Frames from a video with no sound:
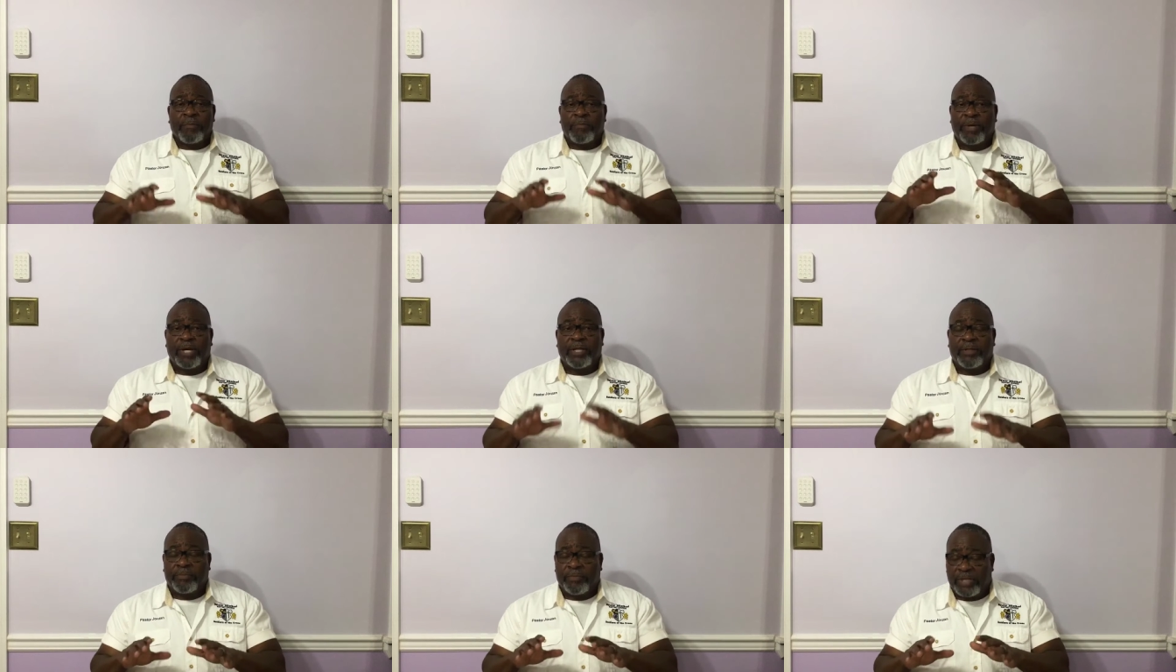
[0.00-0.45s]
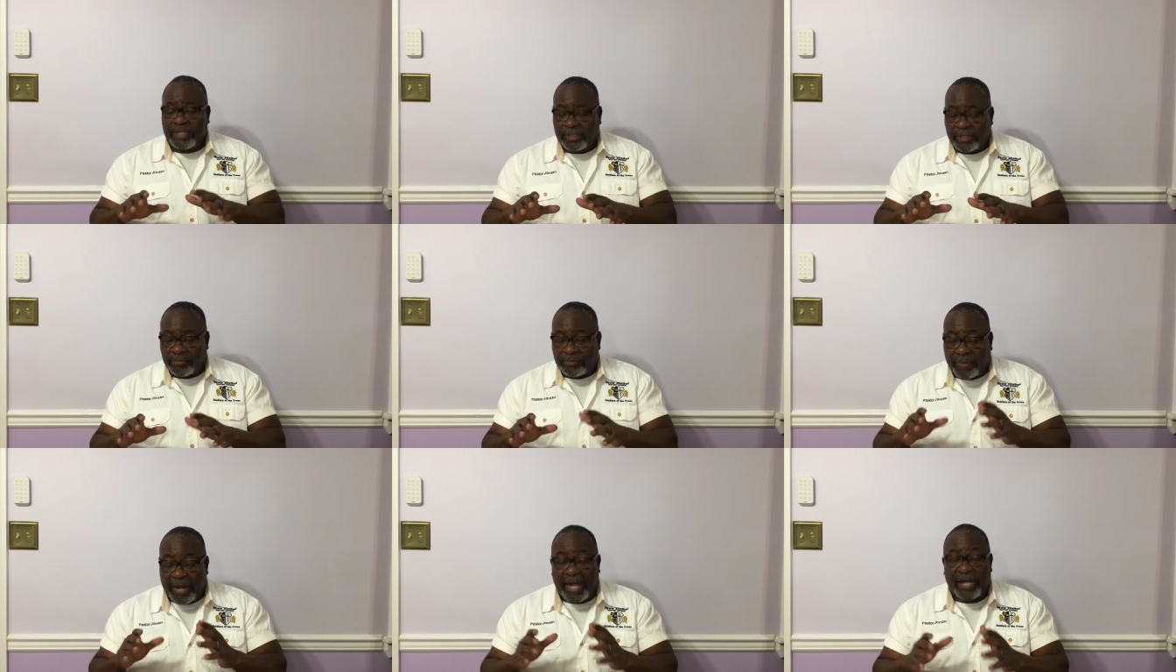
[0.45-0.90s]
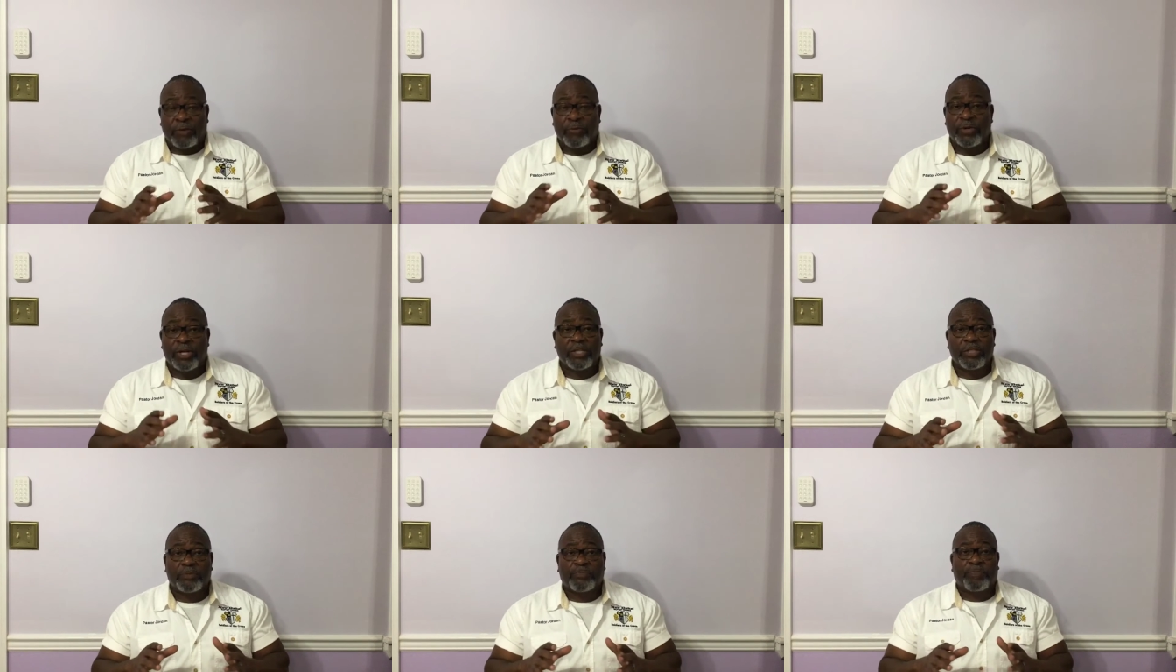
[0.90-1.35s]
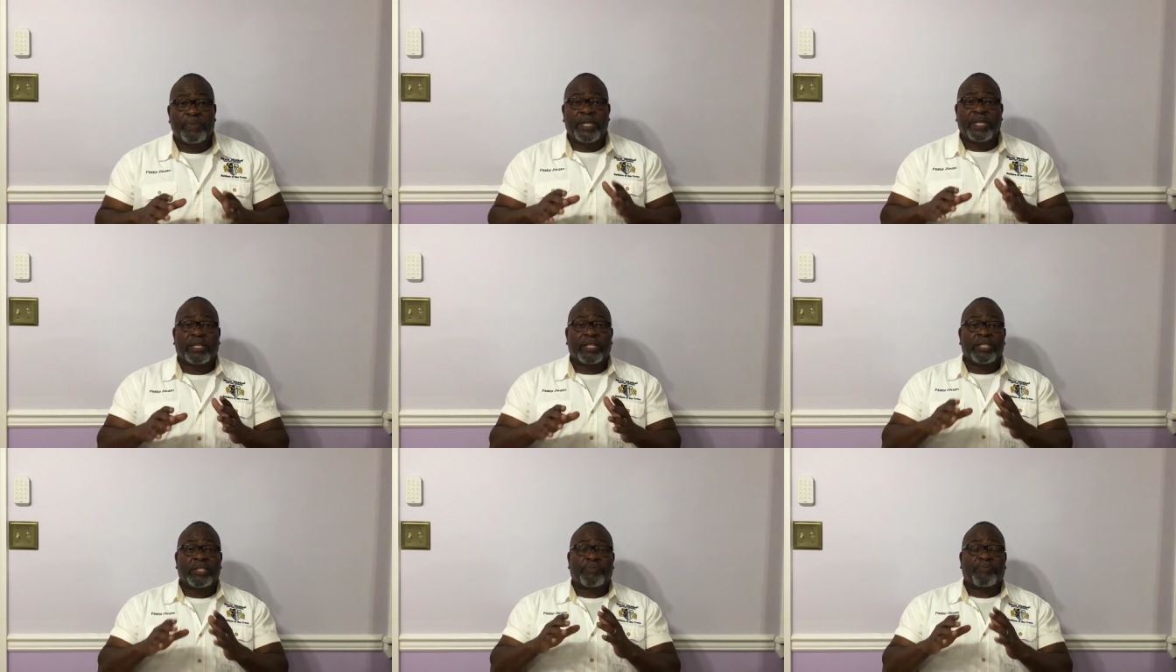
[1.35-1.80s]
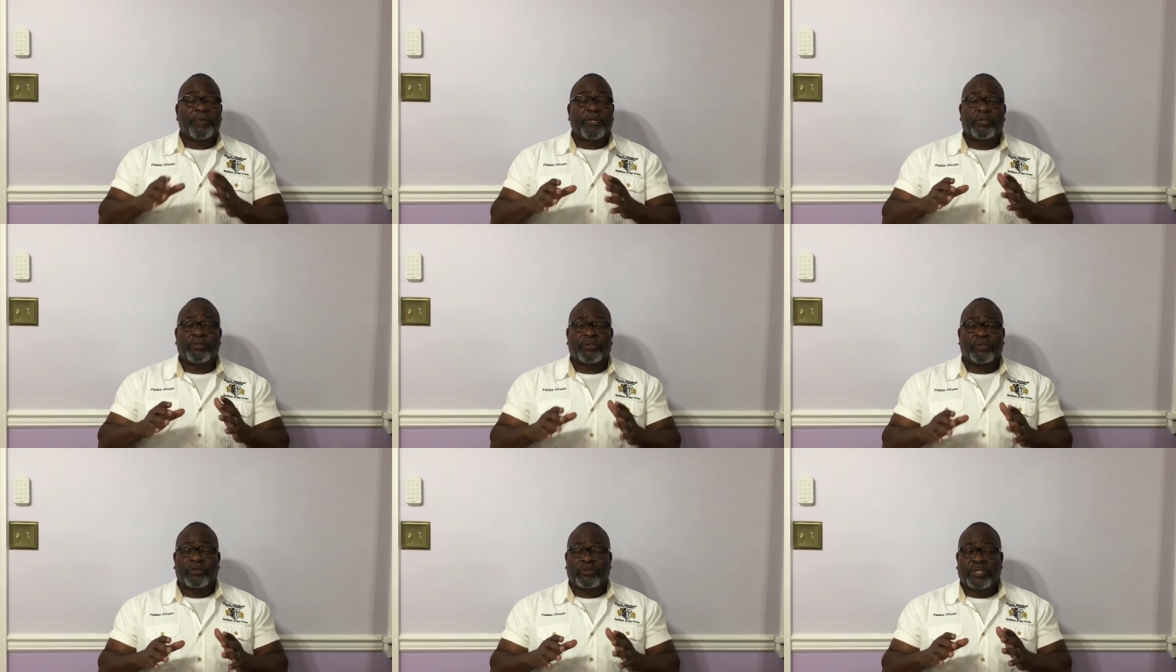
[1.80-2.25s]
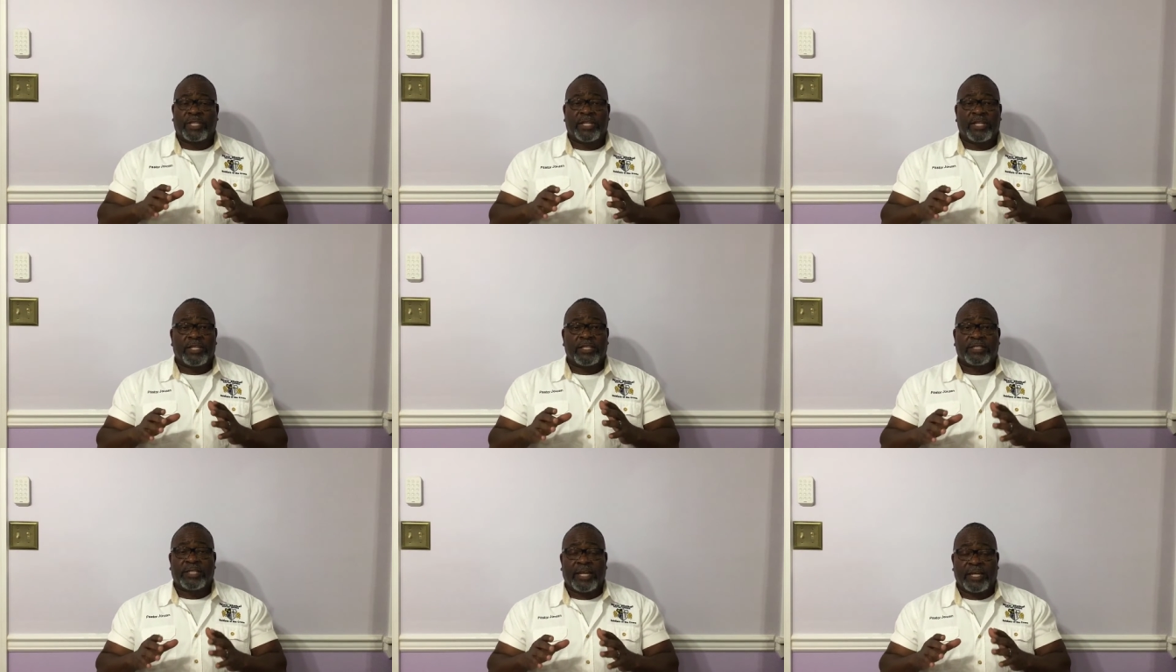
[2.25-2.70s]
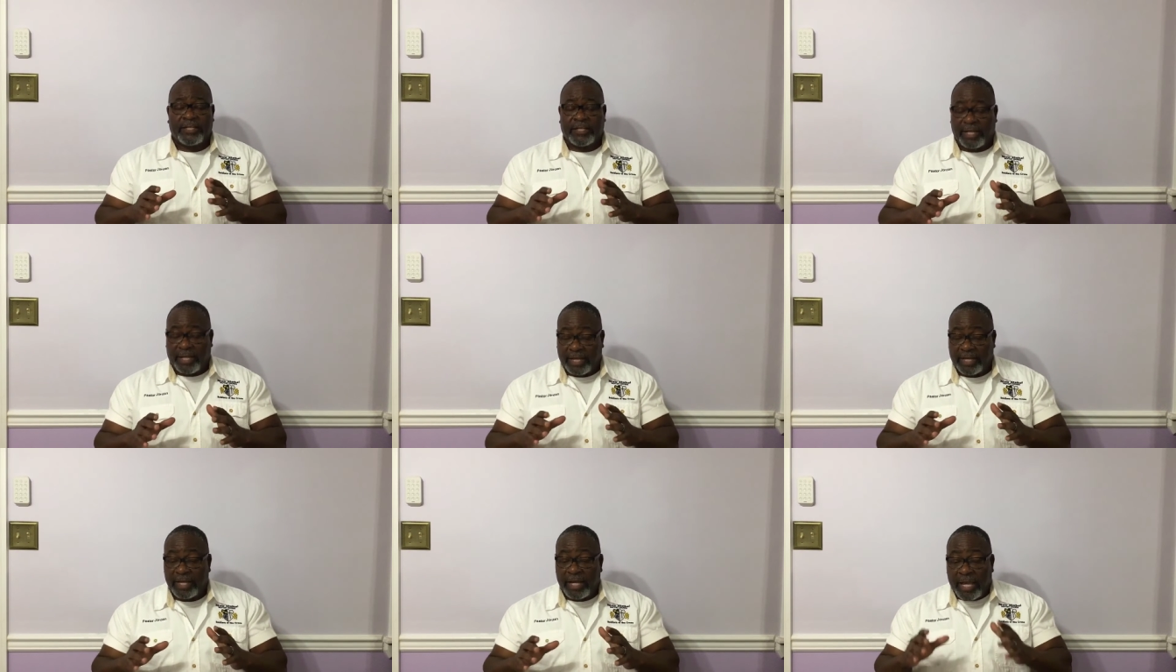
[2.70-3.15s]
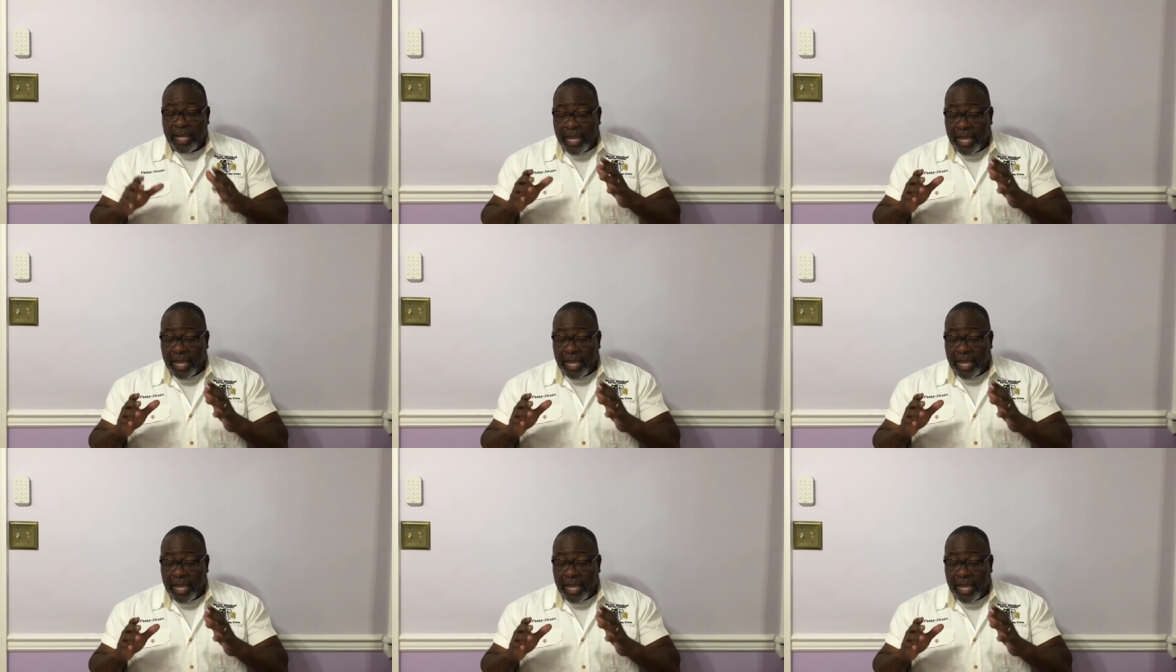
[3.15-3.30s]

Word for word: but but Mike wasn't speaking spiritual things that day,